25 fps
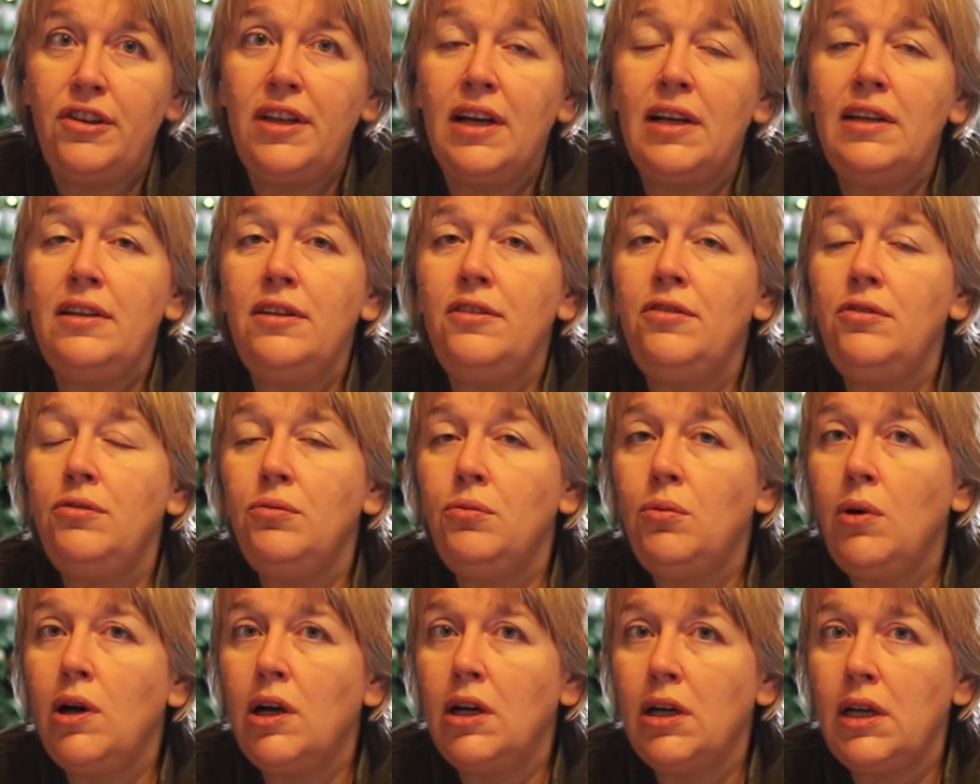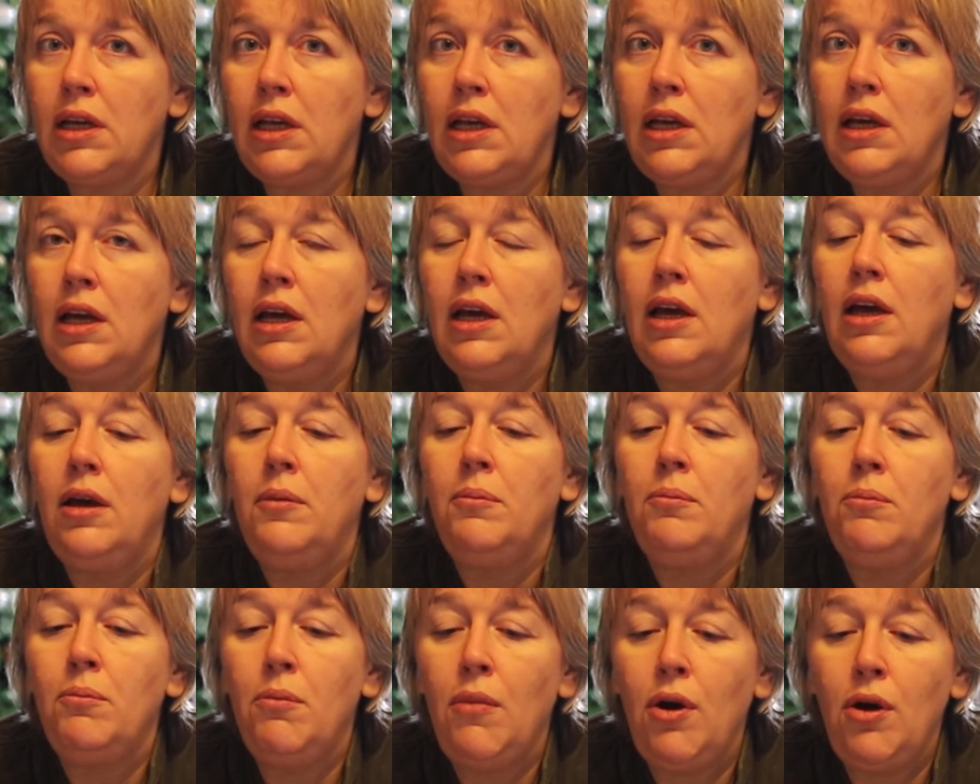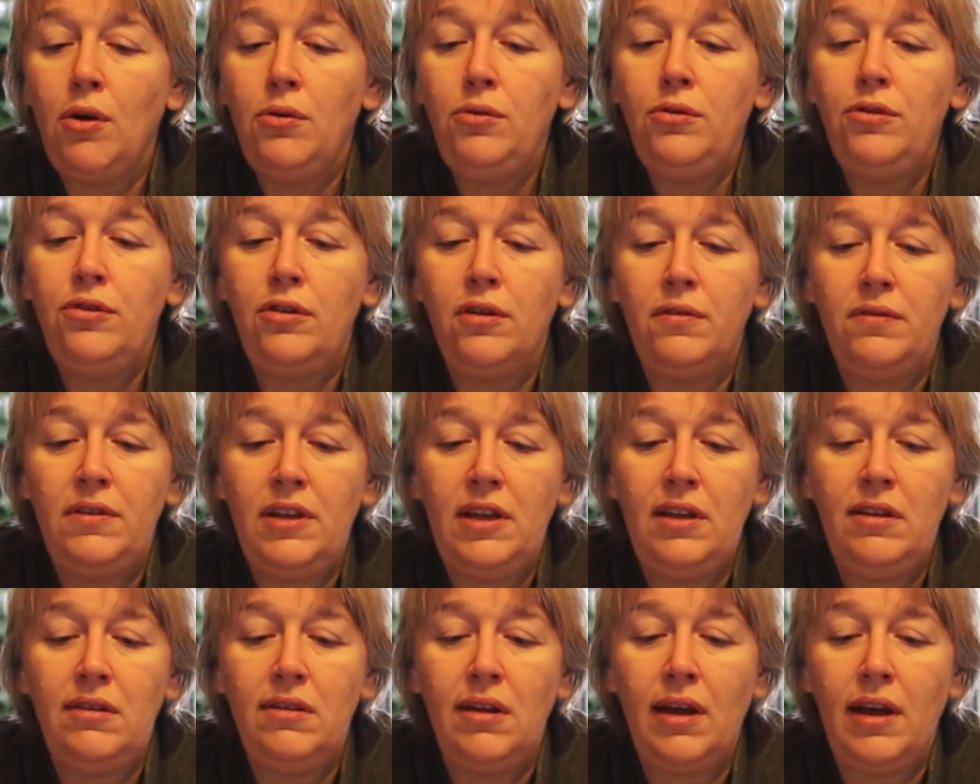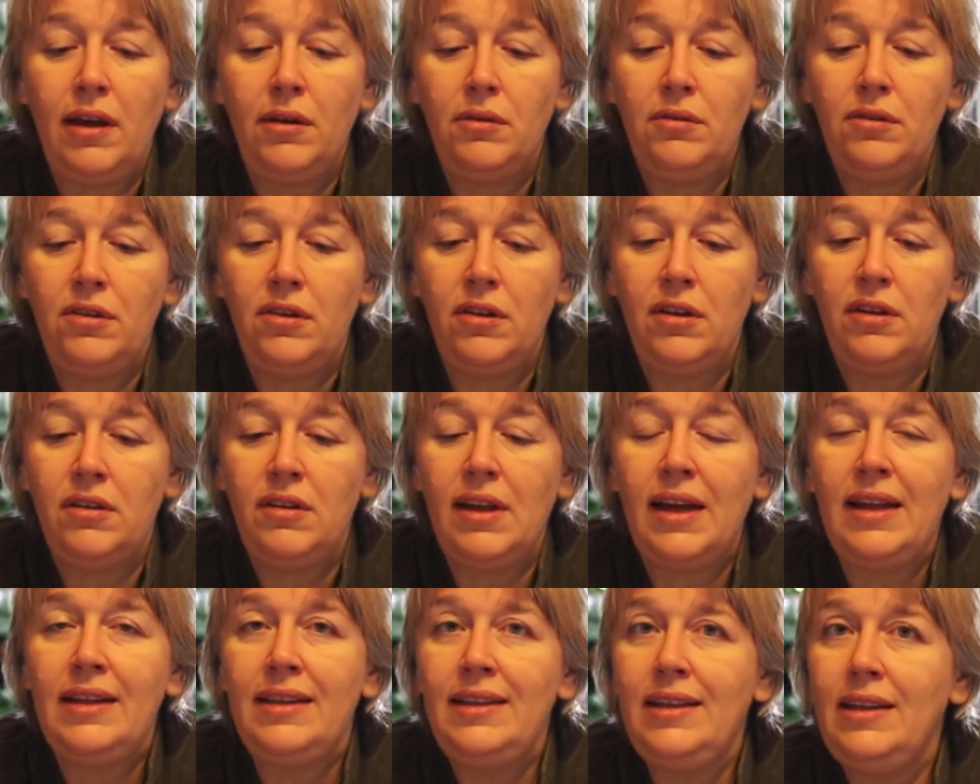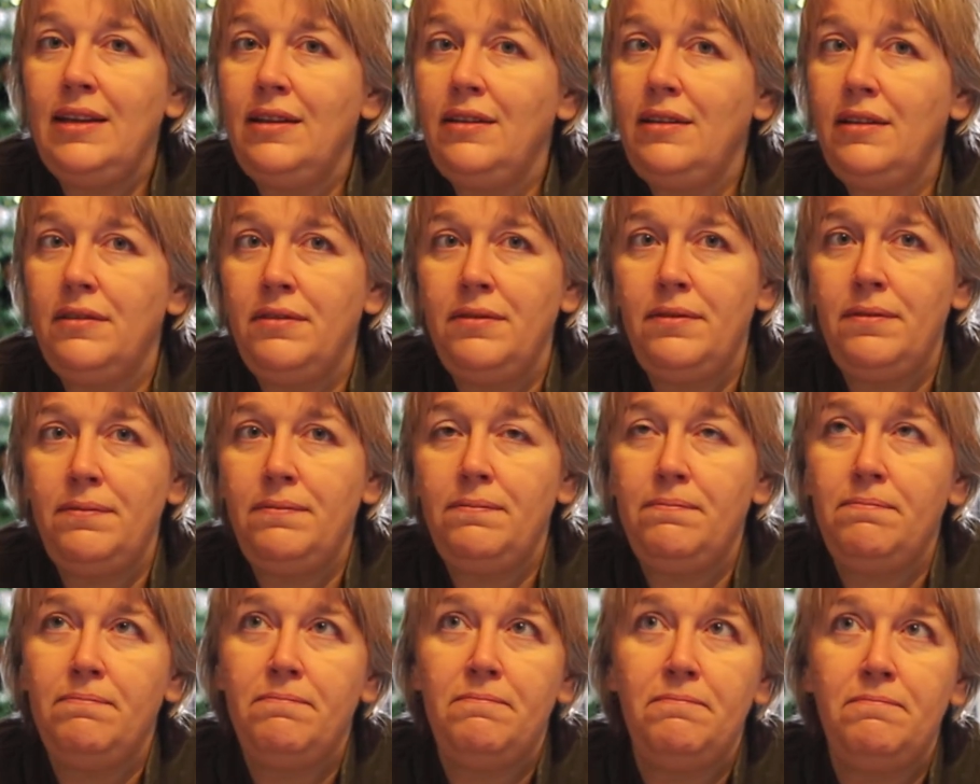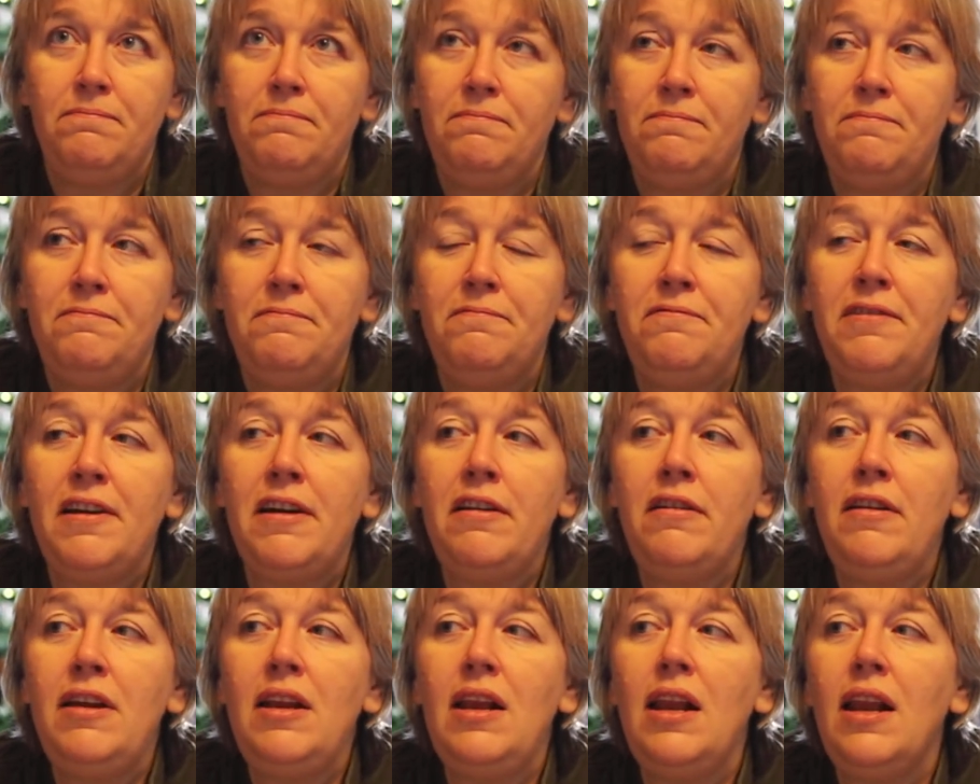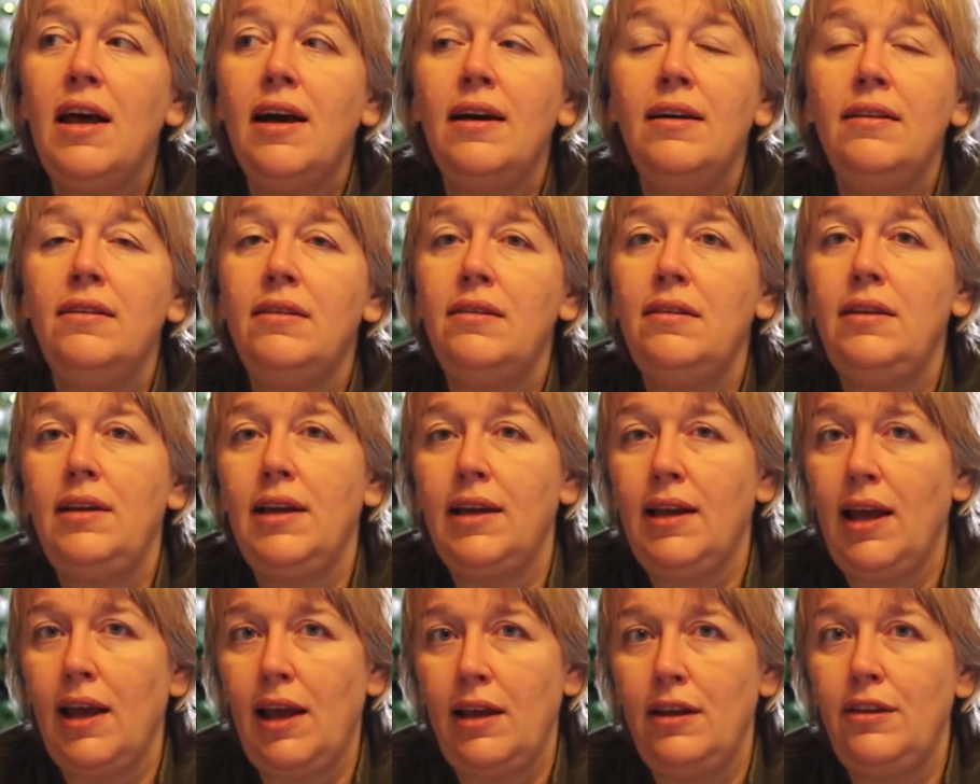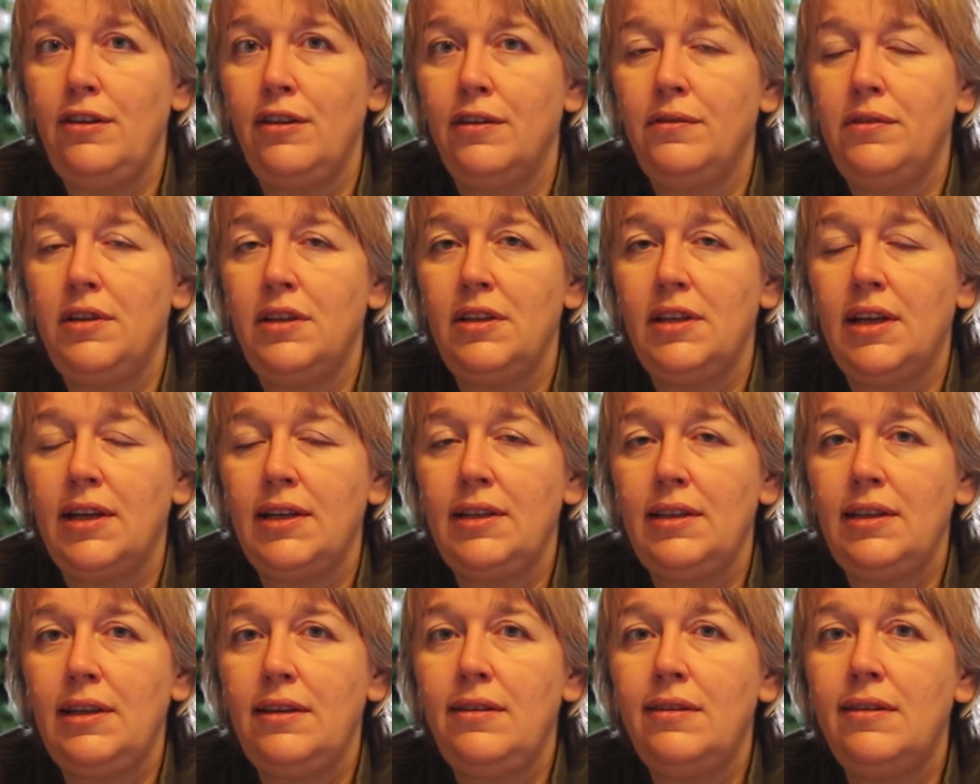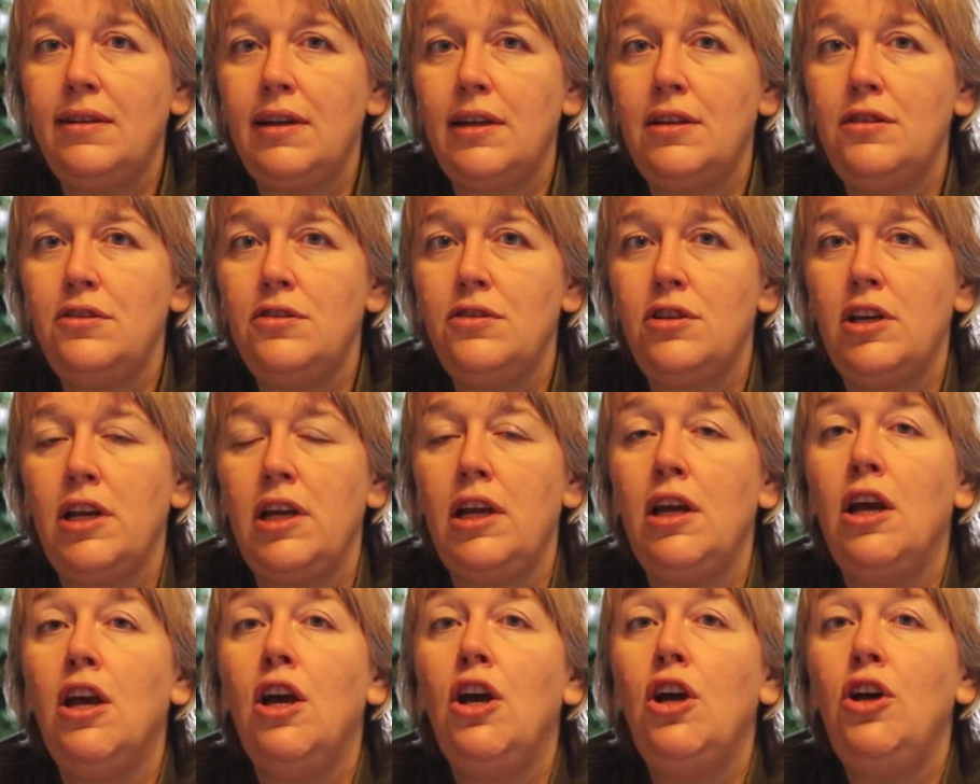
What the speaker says: That is why most of these houses, until the very last decades of the 19th century,